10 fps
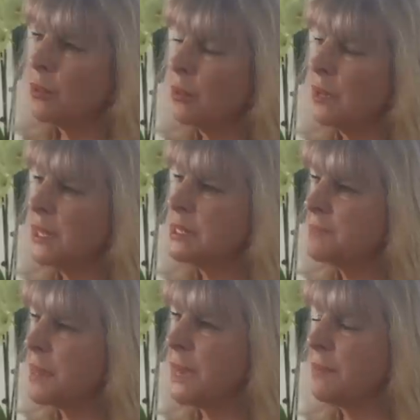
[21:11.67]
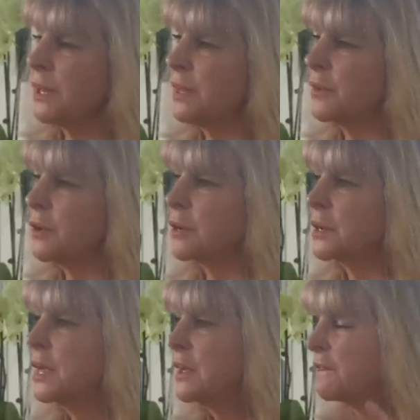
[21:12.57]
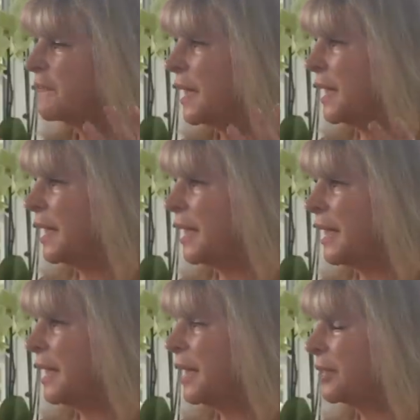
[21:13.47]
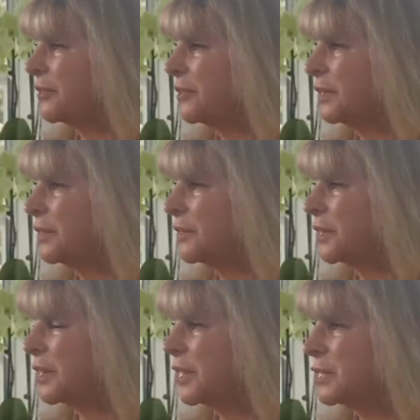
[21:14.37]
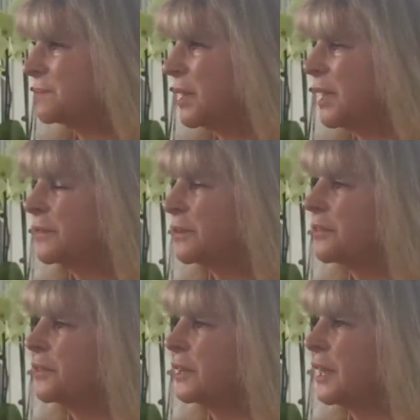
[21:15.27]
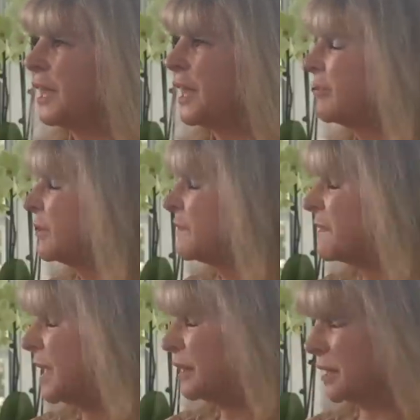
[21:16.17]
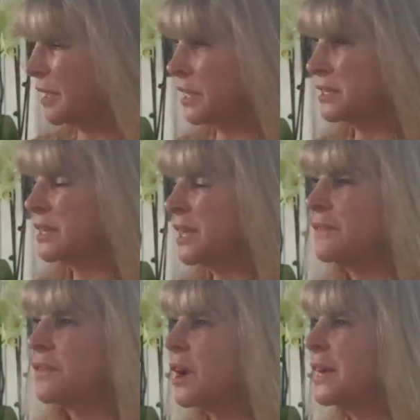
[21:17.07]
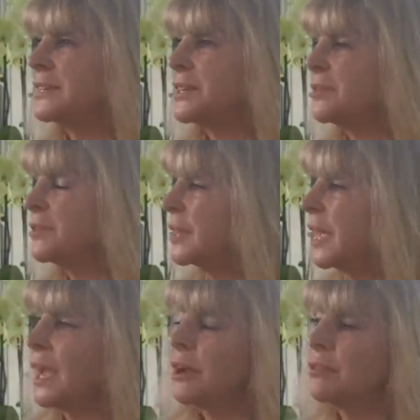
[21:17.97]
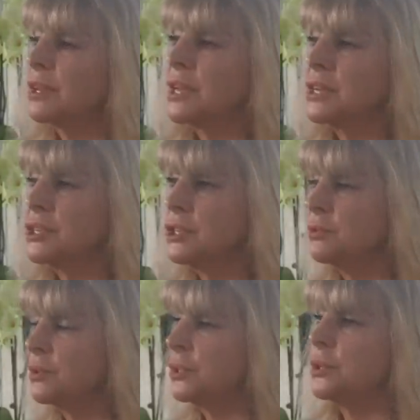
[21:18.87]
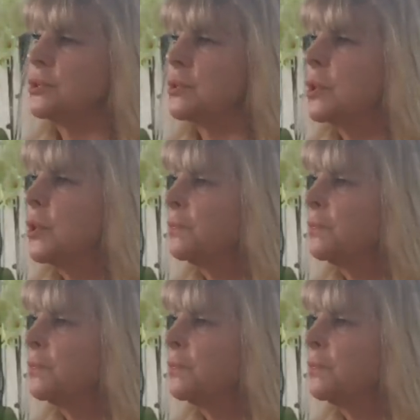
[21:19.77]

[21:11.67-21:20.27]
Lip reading: all these people have got fat hair and thin thighs, but I've got thin hair and fat thighs, so therefore I don't count. Yes, you do.